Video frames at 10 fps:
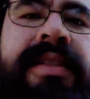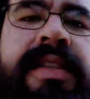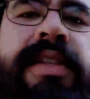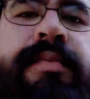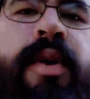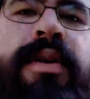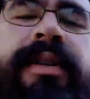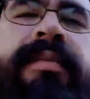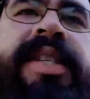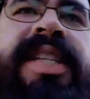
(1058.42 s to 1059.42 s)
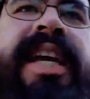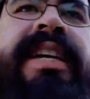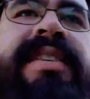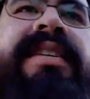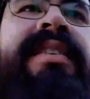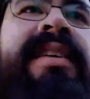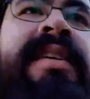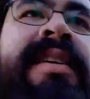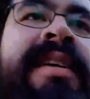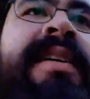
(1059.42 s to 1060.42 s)
small little mistakes and
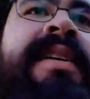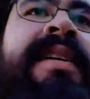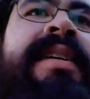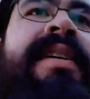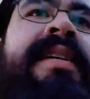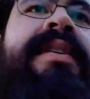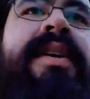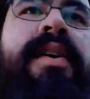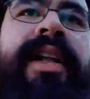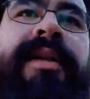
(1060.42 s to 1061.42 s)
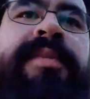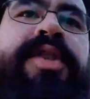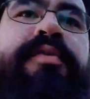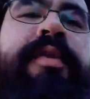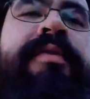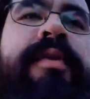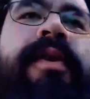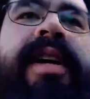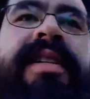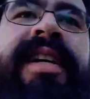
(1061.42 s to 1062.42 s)
calling them stupid
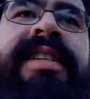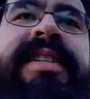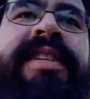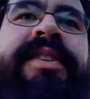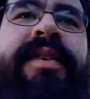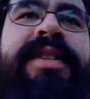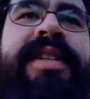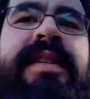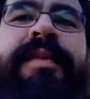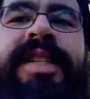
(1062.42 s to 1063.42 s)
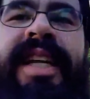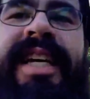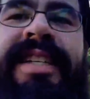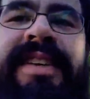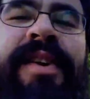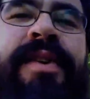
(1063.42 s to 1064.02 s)
for it, and that's, it's just mistakes,